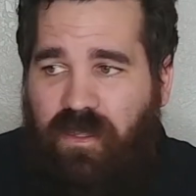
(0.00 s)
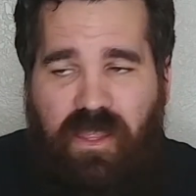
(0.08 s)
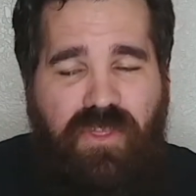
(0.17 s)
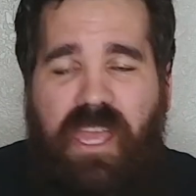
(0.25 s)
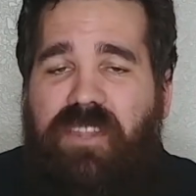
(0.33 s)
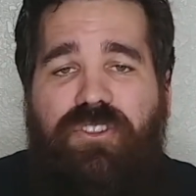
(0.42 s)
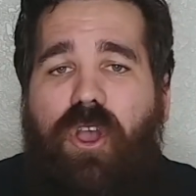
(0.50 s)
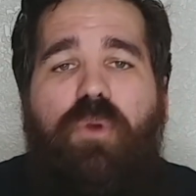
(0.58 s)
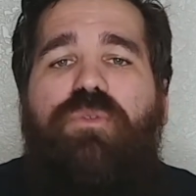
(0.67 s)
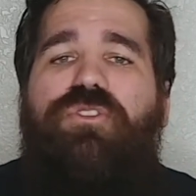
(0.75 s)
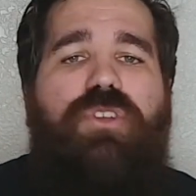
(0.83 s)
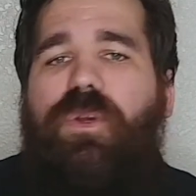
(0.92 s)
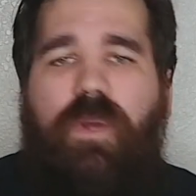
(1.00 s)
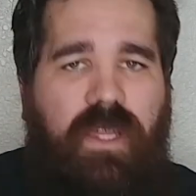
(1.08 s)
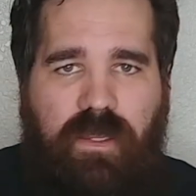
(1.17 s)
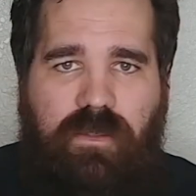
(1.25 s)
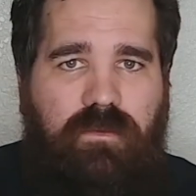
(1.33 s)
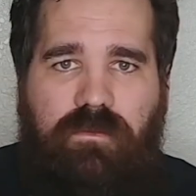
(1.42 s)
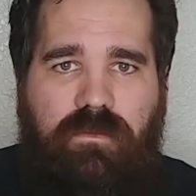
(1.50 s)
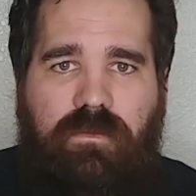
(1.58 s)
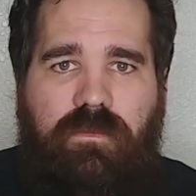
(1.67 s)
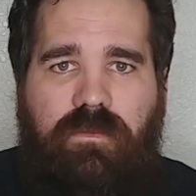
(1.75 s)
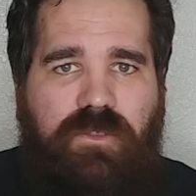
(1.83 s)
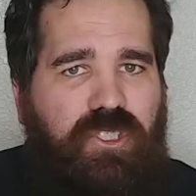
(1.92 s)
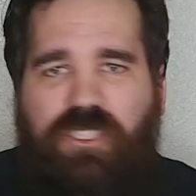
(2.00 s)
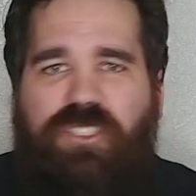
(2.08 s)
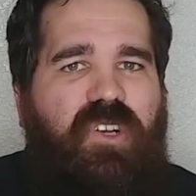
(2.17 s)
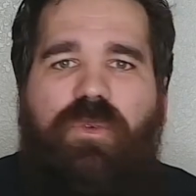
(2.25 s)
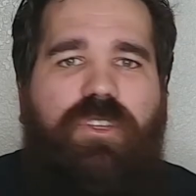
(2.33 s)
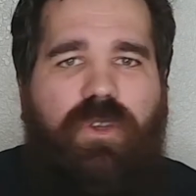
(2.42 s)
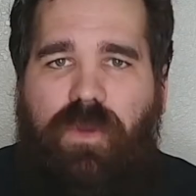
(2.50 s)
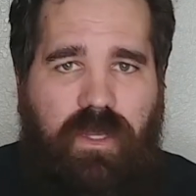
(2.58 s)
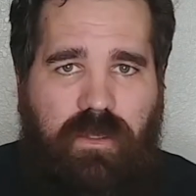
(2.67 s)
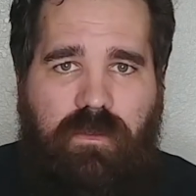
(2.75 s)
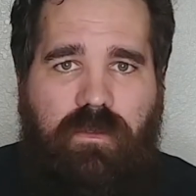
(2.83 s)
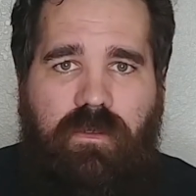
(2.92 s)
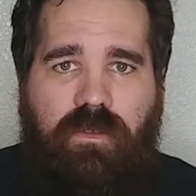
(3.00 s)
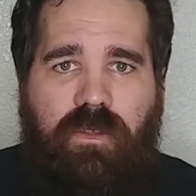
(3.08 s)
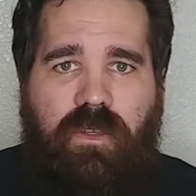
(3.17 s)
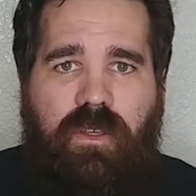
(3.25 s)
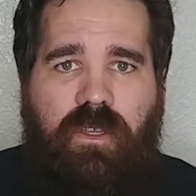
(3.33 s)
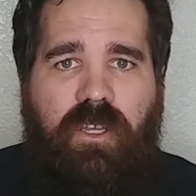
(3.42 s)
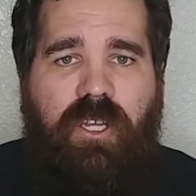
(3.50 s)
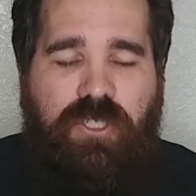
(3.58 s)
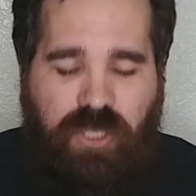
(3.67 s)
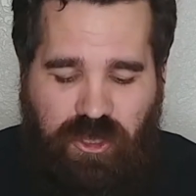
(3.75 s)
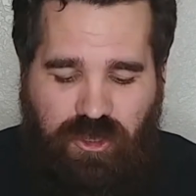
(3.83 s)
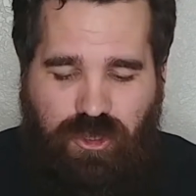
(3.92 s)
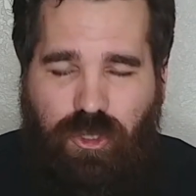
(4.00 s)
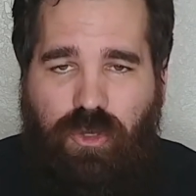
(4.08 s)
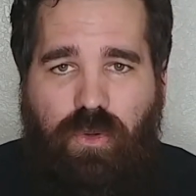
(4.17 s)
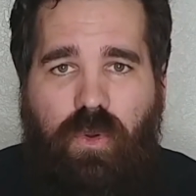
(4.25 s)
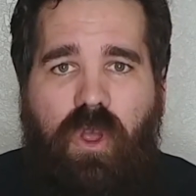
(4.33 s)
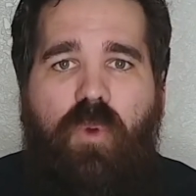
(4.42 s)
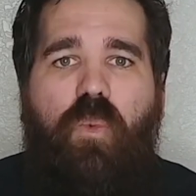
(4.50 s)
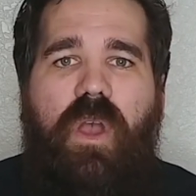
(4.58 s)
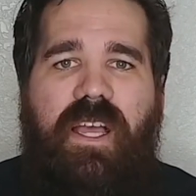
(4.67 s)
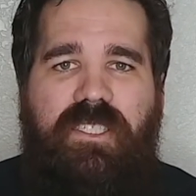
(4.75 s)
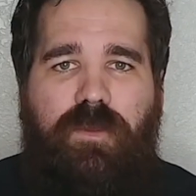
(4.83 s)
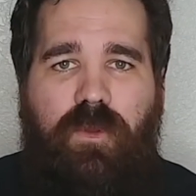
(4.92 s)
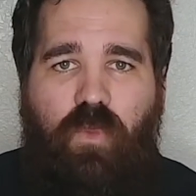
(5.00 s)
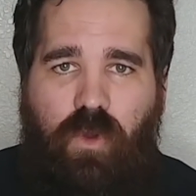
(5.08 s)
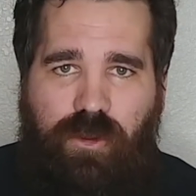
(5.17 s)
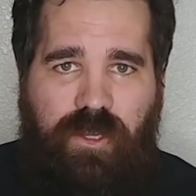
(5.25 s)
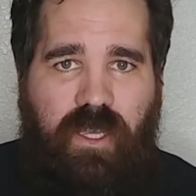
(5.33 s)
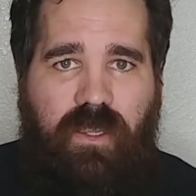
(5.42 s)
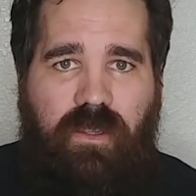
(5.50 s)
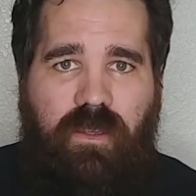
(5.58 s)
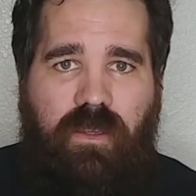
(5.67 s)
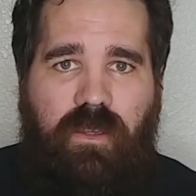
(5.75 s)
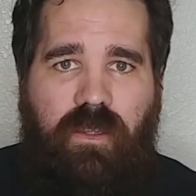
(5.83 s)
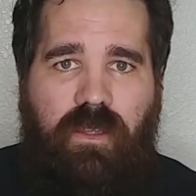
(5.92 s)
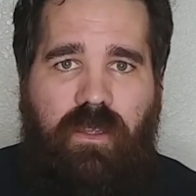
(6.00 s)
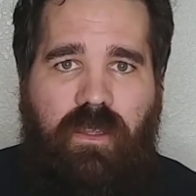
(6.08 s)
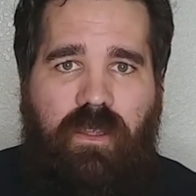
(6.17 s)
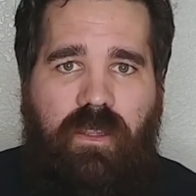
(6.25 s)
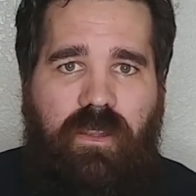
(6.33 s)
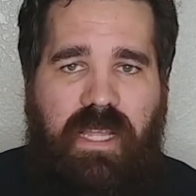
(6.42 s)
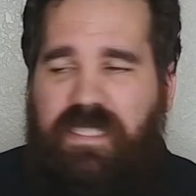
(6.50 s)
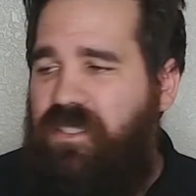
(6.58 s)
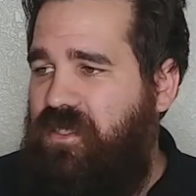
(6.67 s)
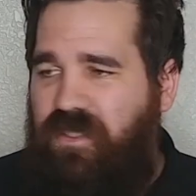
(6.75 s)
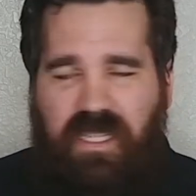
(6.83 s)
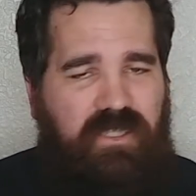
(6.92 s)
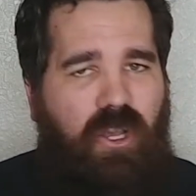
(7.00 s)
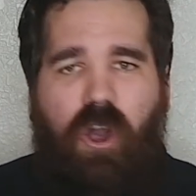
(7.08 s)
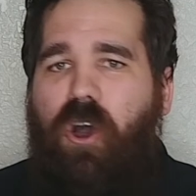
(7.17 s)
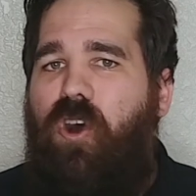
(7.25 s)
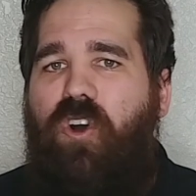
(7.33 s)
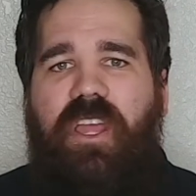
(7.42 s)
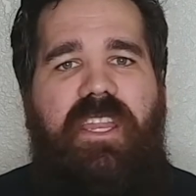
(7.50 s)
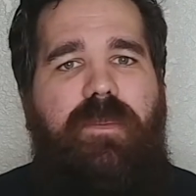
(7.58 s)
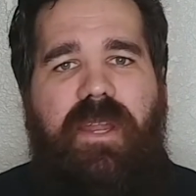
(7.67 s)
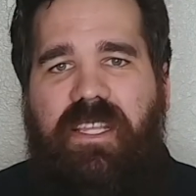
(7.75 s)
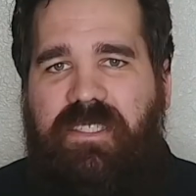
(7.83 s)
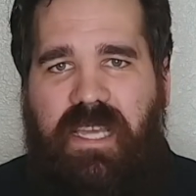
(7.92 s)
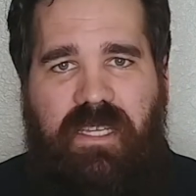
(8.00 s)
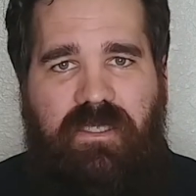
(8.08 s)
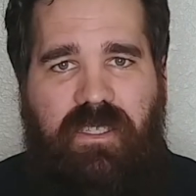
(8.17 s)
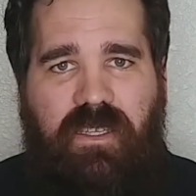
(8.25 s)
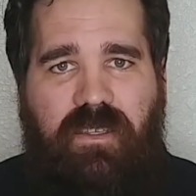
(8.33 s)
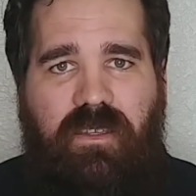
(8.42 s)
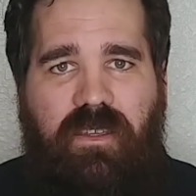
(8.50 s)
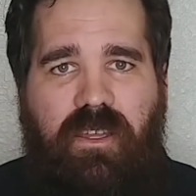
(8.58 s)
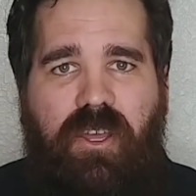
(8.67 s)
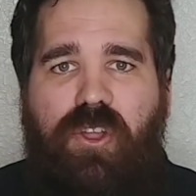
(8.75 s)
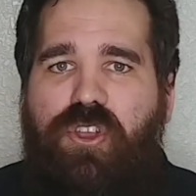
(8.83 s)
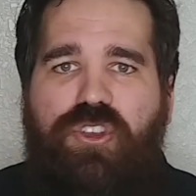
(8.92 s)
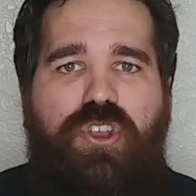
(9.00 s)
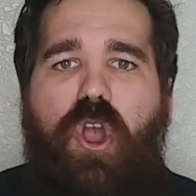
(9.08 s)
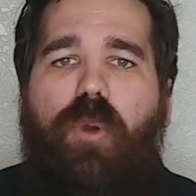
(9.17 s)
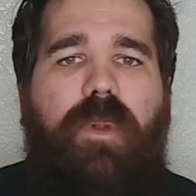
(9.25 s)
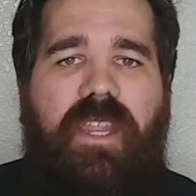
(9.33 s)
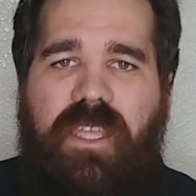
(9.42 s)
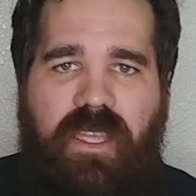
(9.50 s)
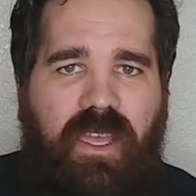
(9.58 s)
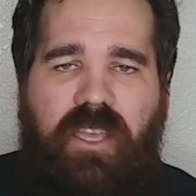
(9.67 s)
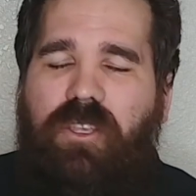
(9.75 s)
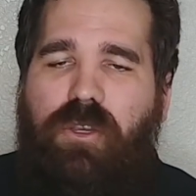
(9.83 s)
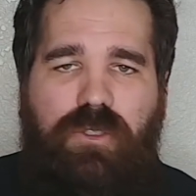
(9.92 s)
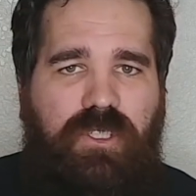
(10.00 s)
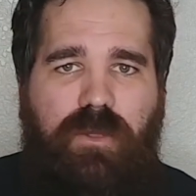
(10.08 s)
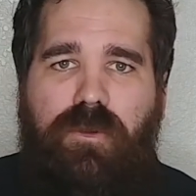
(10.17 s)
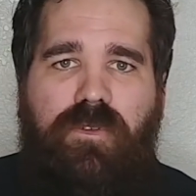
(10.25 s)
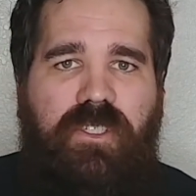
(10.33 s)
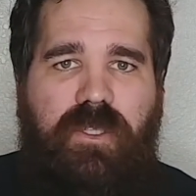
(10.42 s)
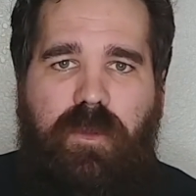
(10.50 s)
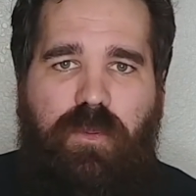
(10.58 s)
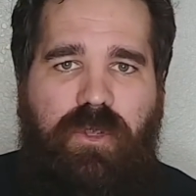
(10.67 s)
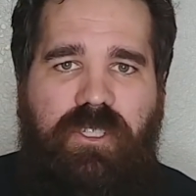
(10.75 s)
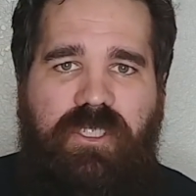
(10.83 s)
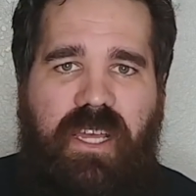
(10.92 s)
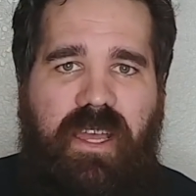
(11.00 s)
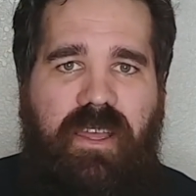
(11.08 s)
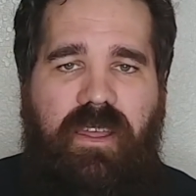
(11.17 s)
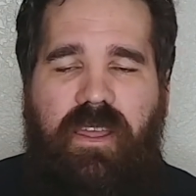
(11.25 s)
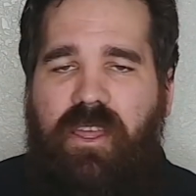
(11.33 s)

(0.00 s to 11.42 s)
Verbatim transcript: Then don't do it. Just don't do it. Just do what has been working. That's that's all anybody's asking. Nobody goes to the movies to be preached at.